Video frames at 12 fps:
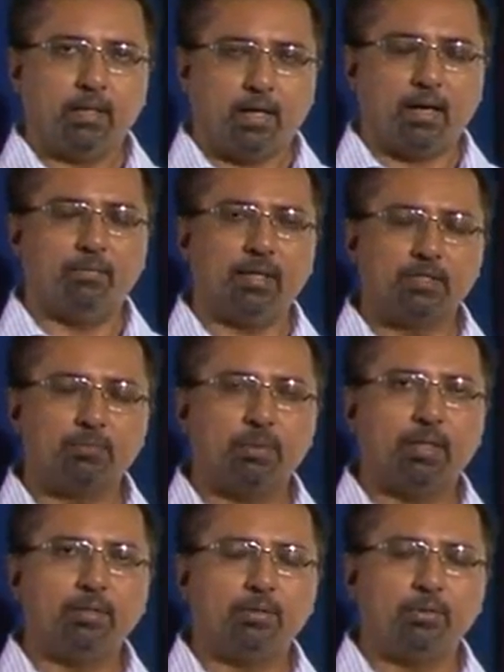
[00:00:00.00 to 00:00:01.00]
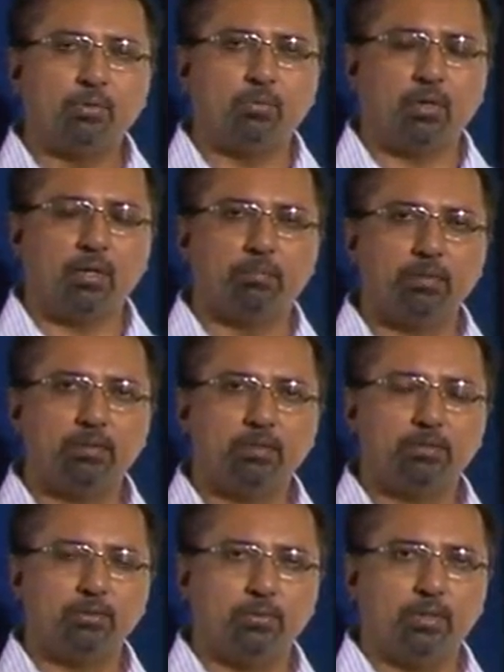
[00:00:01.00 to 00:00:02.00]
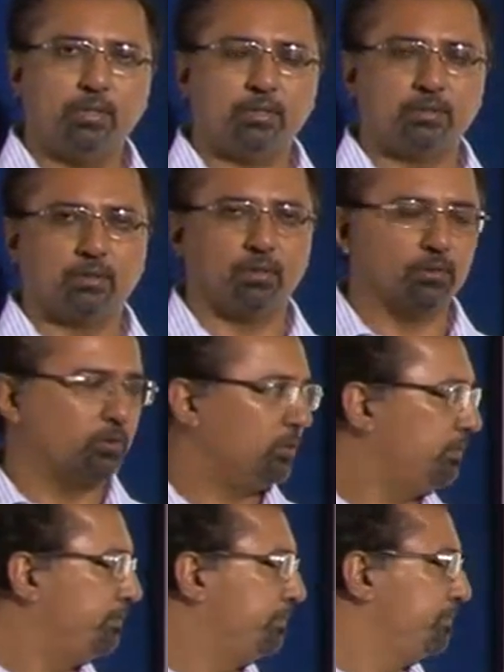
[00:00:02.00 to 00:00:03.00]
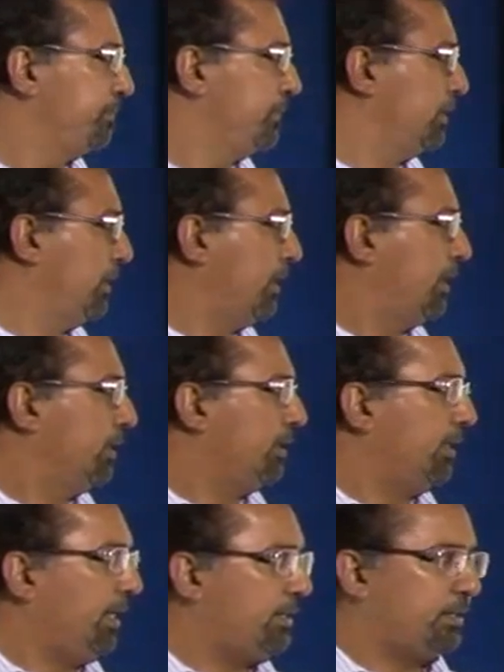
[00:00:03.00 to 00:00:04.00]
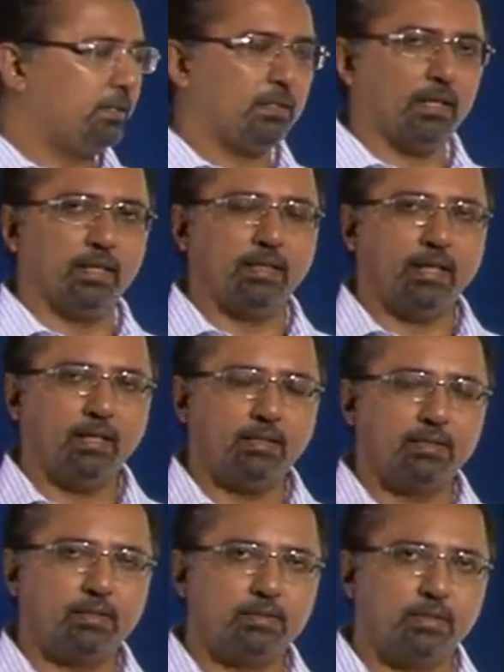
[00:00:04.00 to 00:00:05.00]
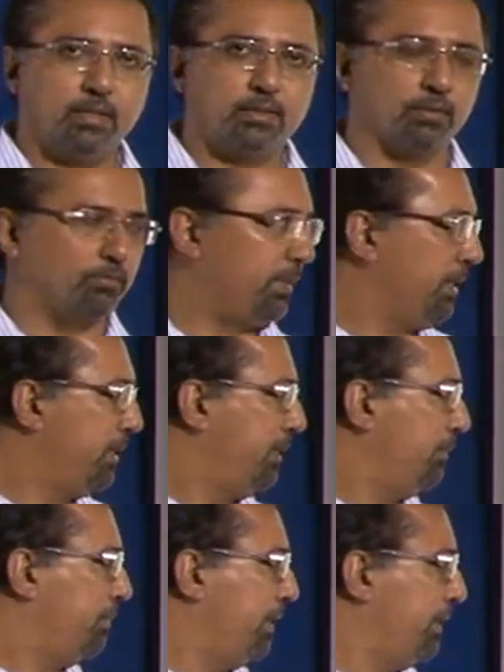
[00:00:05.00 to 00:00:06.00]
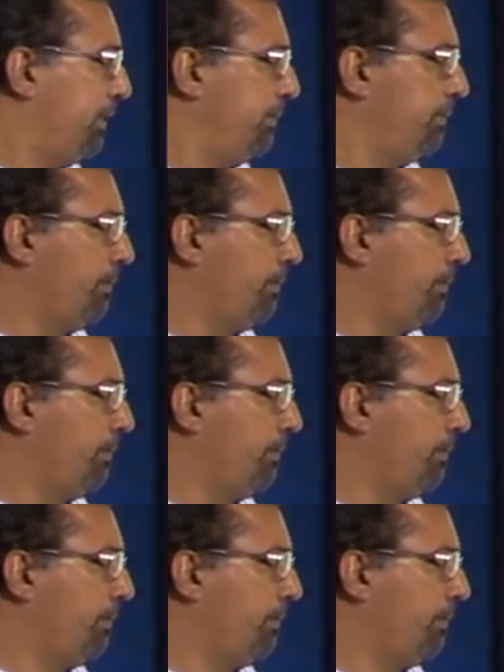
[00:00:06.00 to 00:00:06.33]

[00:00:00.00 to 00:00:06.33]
I will explain to you what a business unit is also, the nature and characteristics of marketing planning,